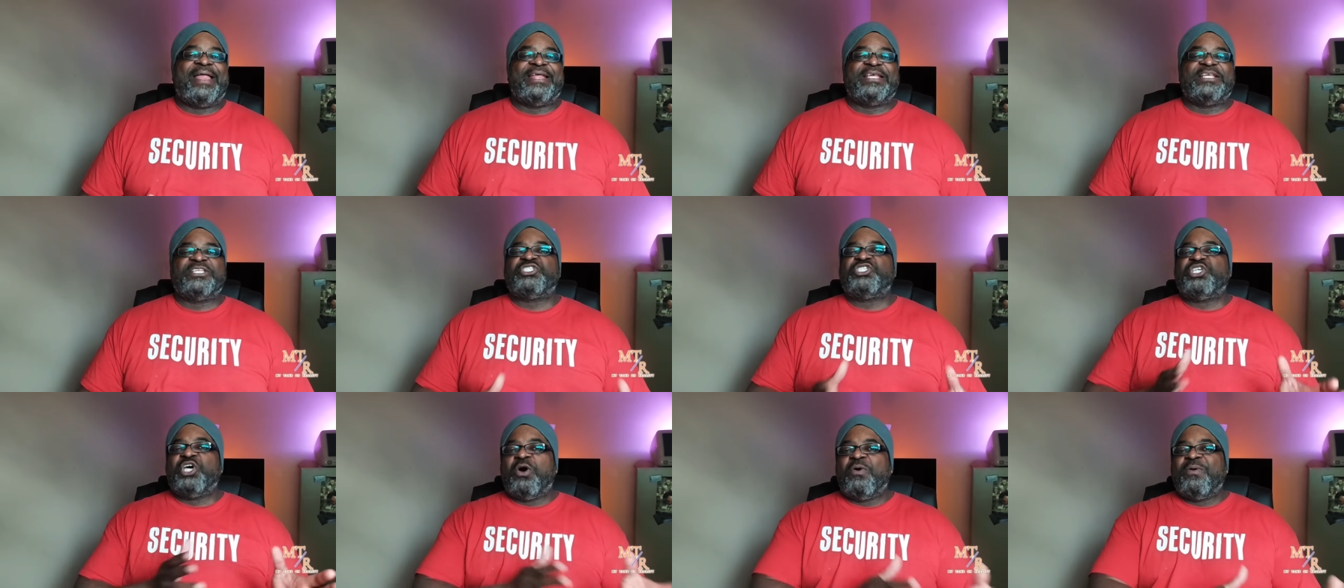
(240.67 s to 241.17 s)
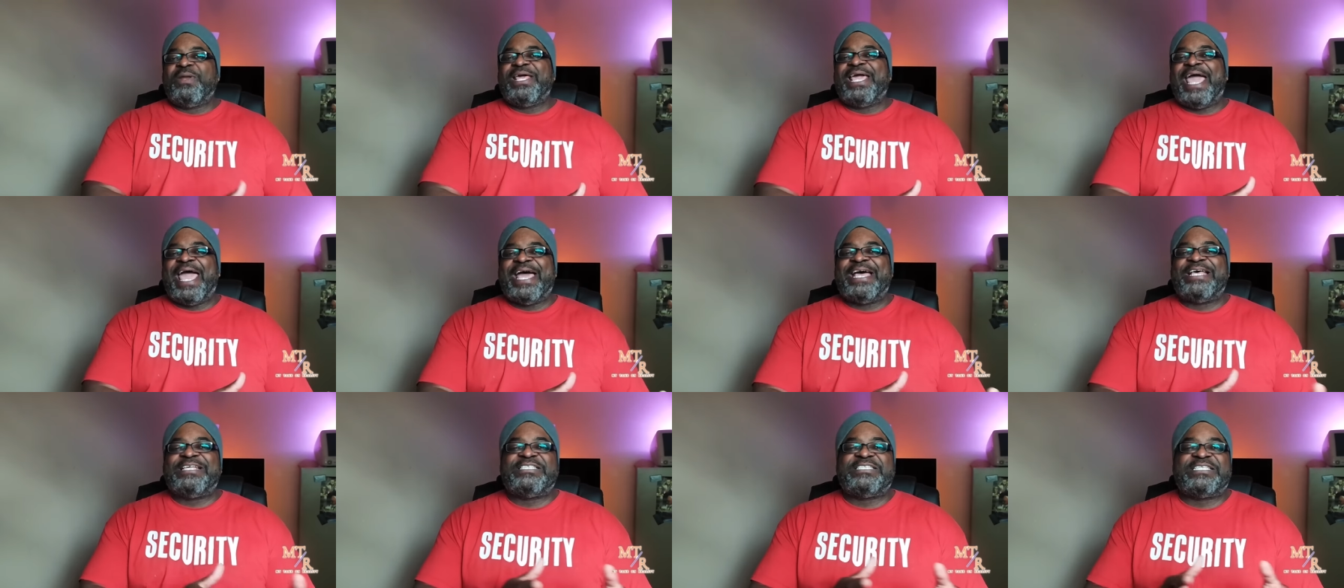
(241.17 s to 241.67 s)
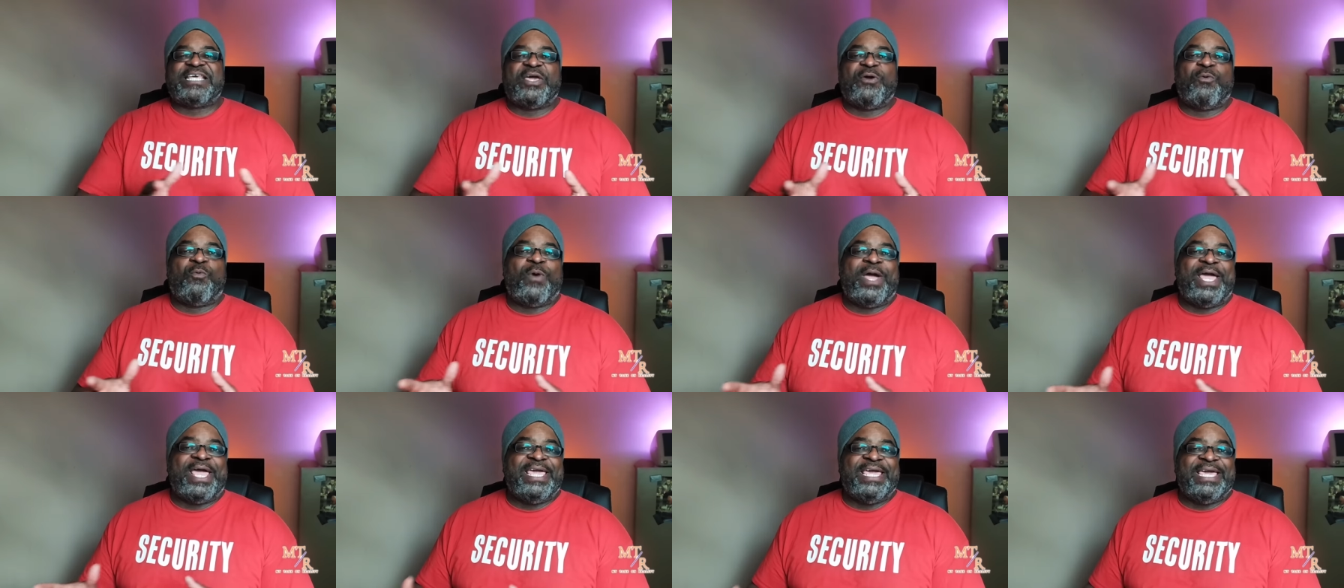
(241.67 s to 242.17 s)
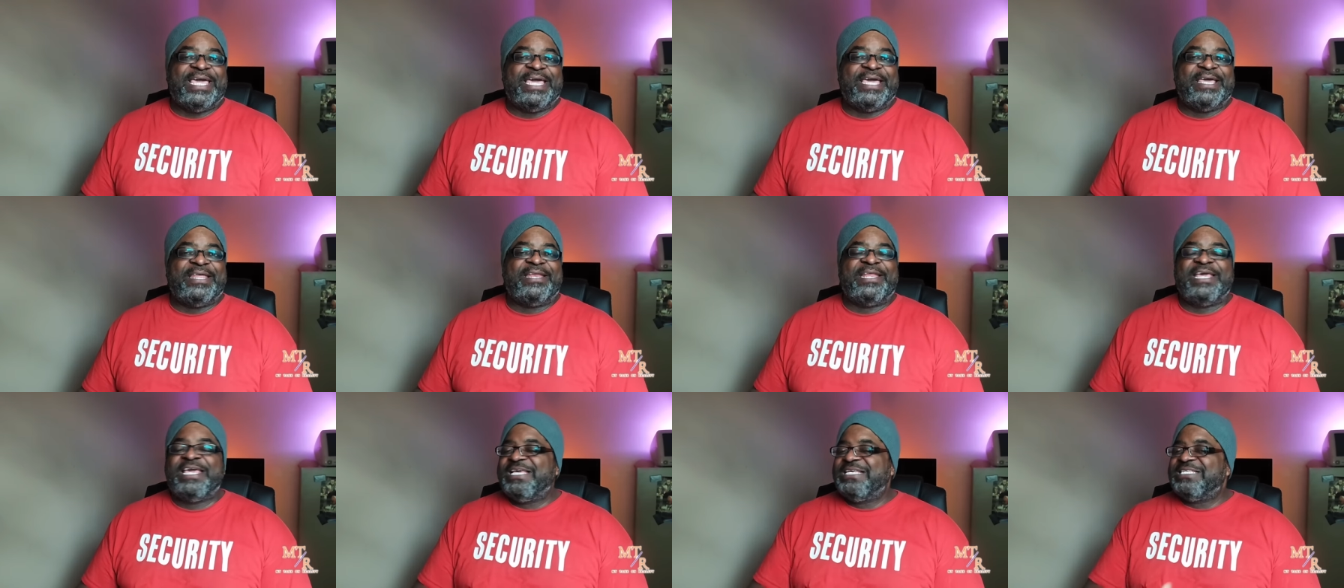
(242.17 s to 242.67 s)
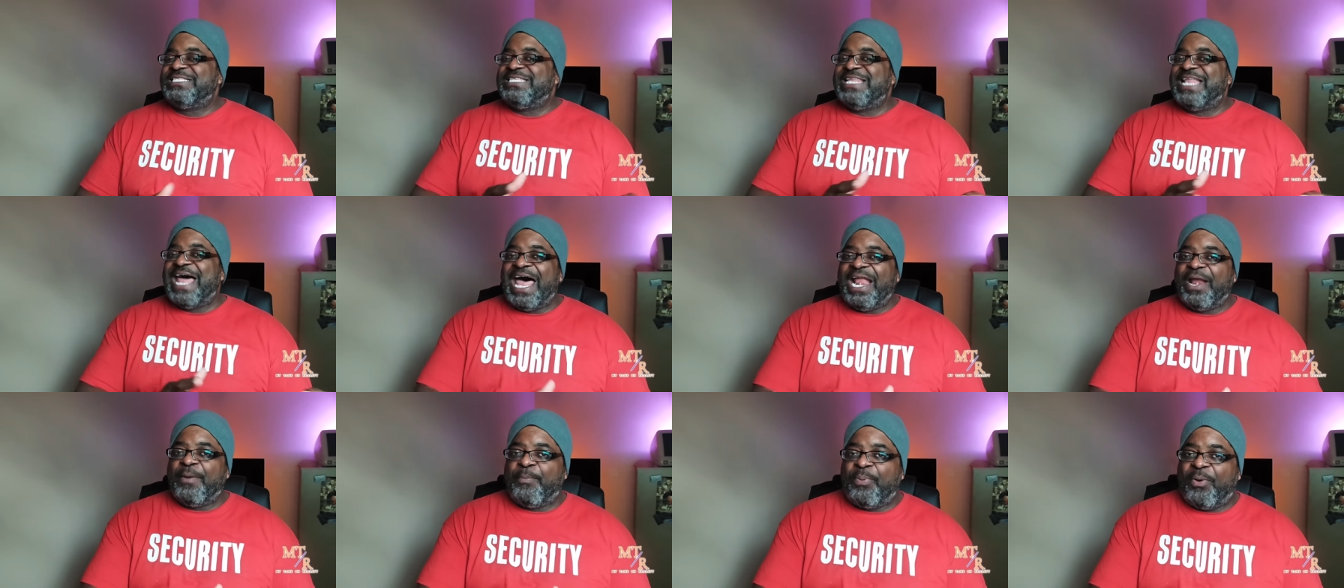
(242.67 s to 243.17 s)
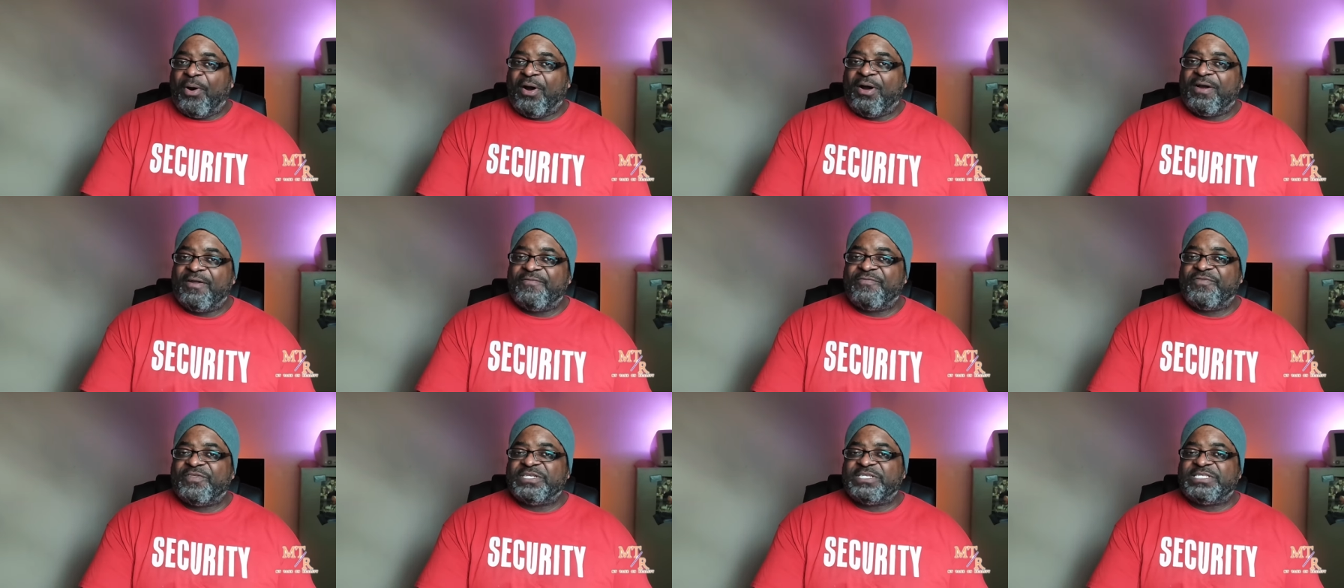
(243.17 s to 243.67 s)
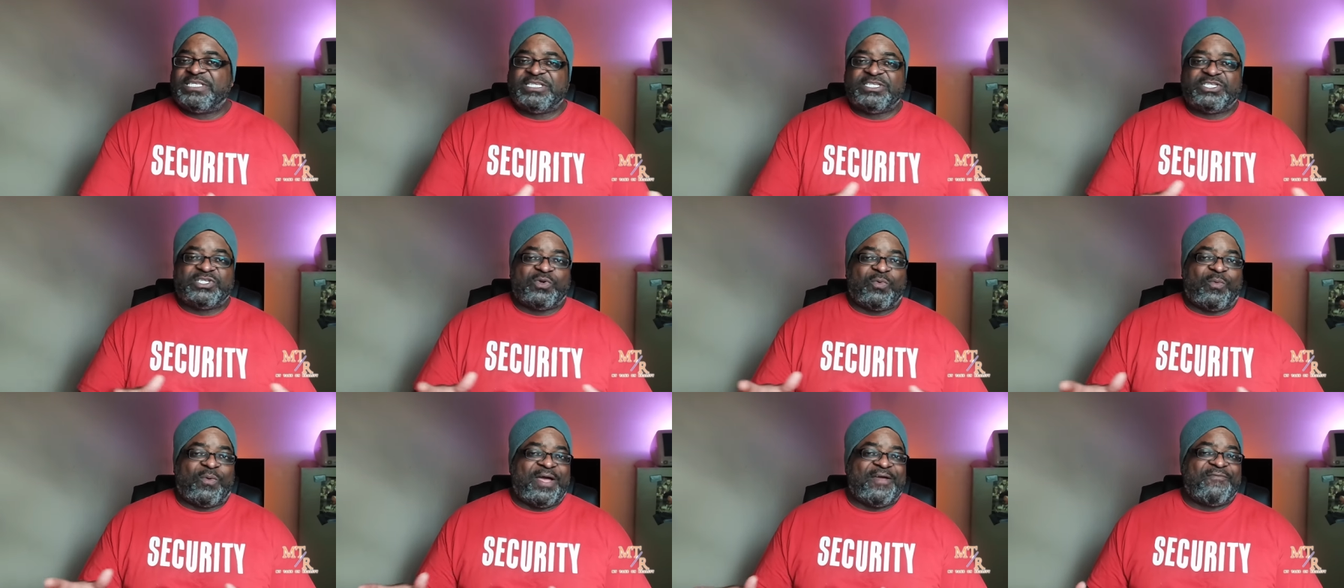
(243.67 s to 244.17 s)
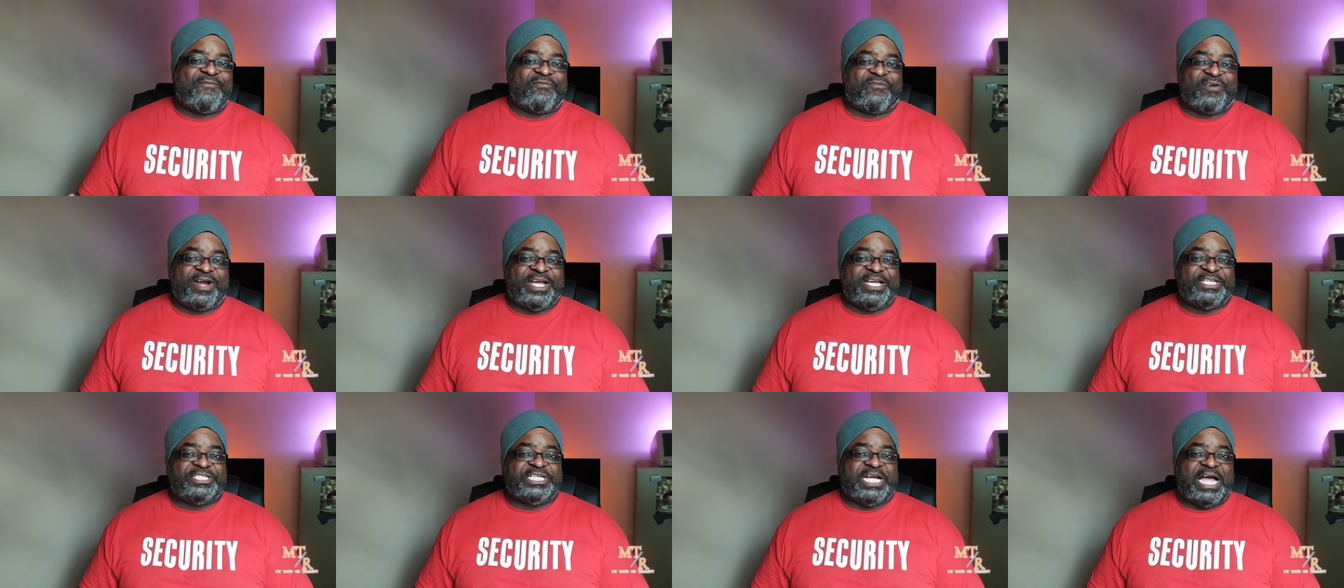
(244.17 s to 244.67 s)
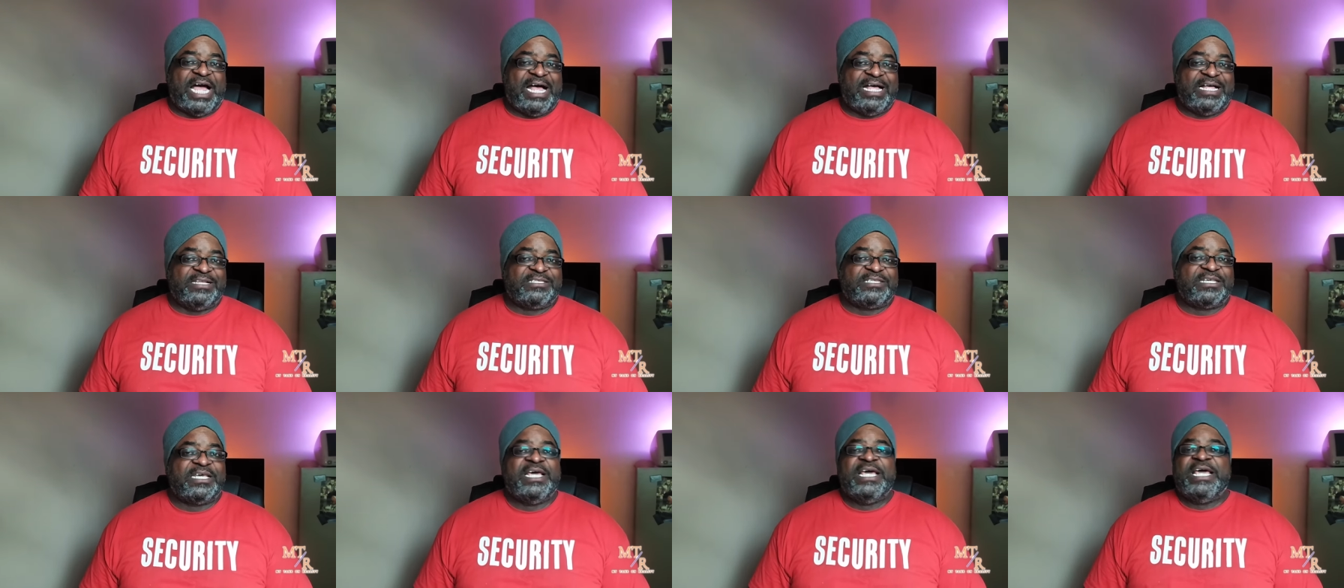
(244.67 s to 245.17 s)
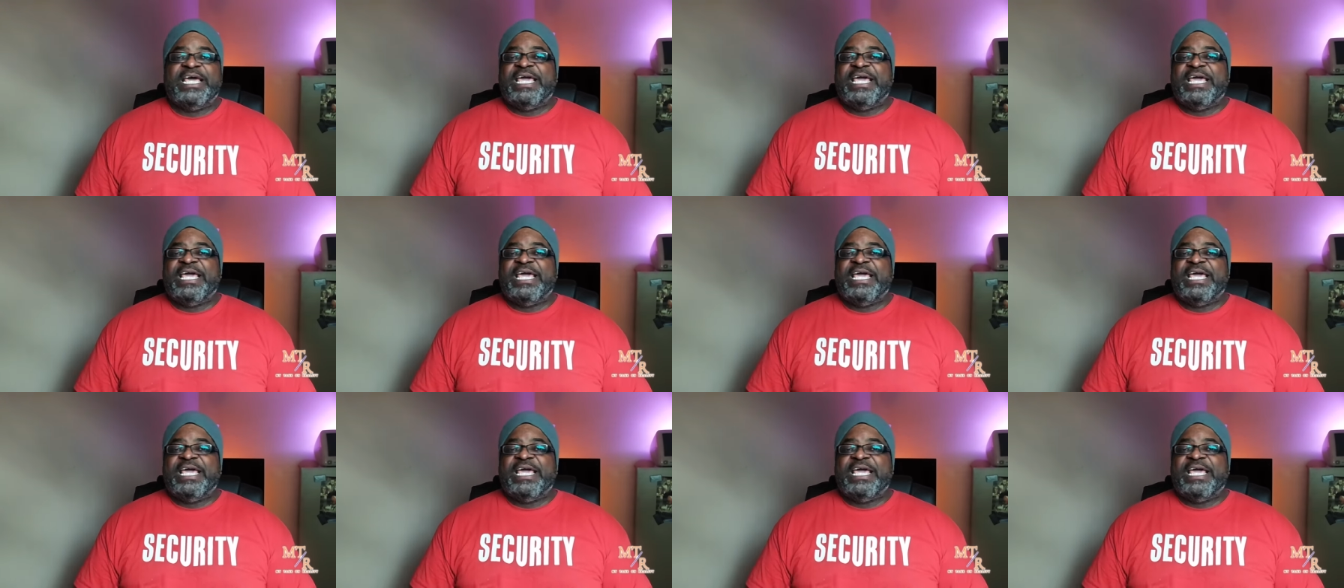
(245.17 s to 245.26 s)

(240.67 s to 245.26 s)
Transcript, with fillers: it, Tony has a way in. He's not a part of the Sister Wife franchise.